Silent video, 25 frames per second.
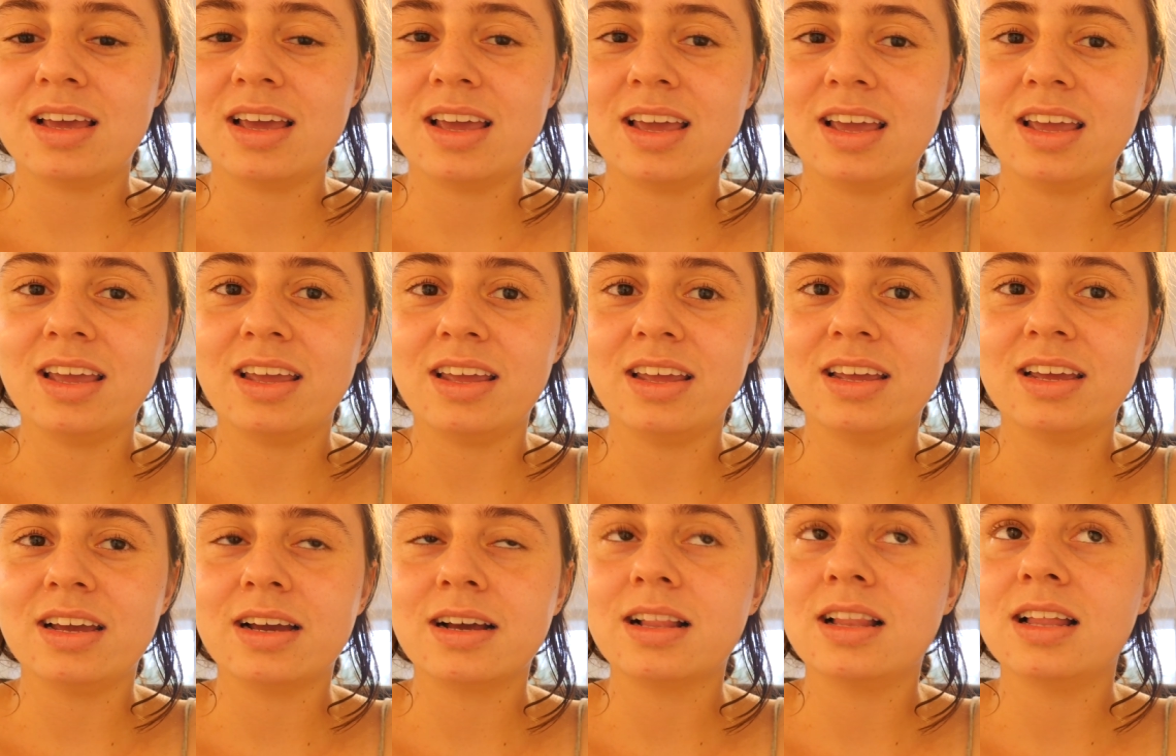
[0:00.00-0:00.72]

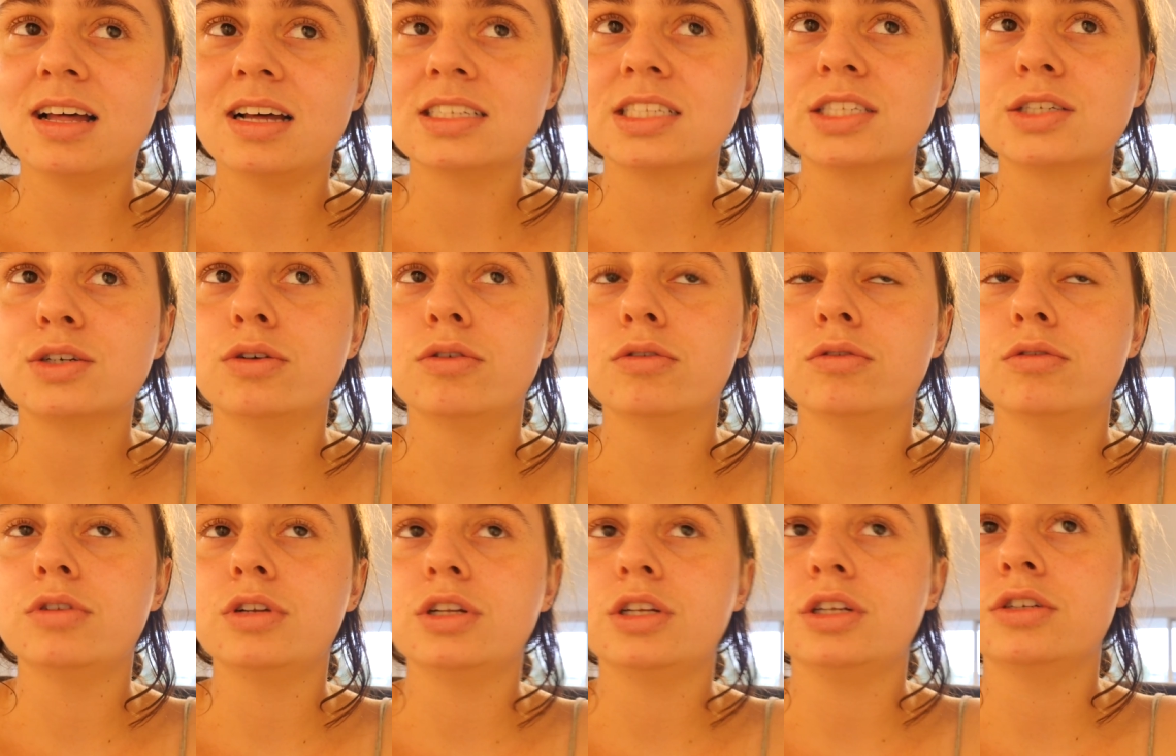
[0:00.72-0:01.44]
a class
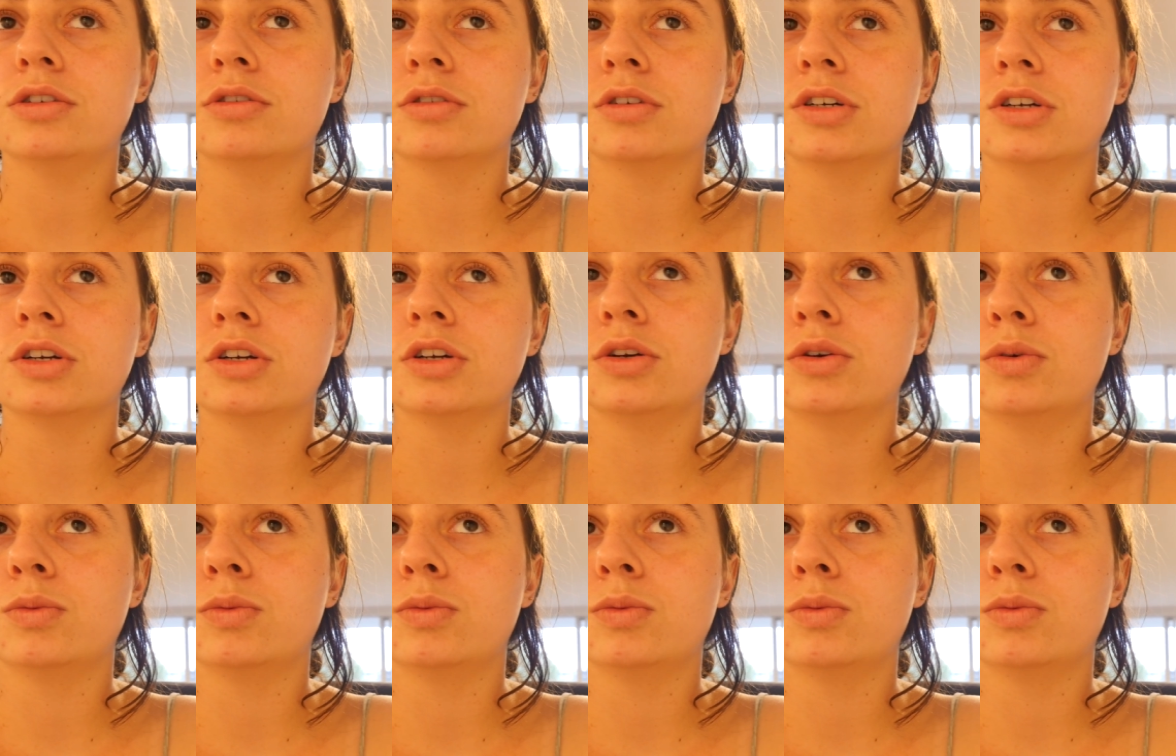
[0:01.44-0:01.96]
called Euro